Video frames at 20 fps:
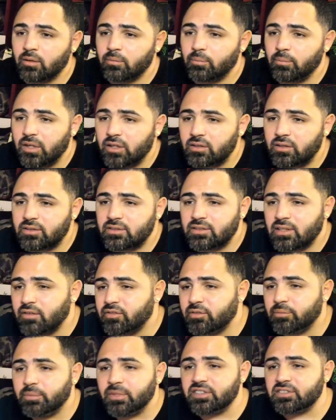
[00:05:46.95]
Millyz
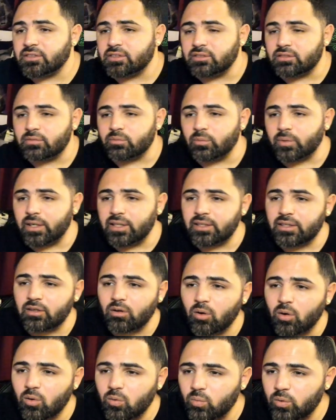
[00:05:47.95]
never misses. Waited
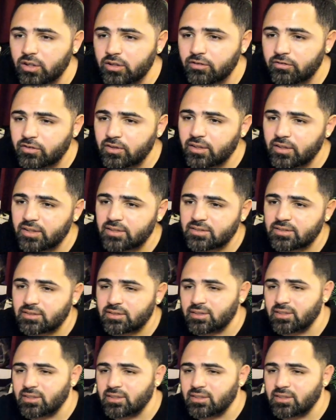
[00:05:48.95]
all week for this.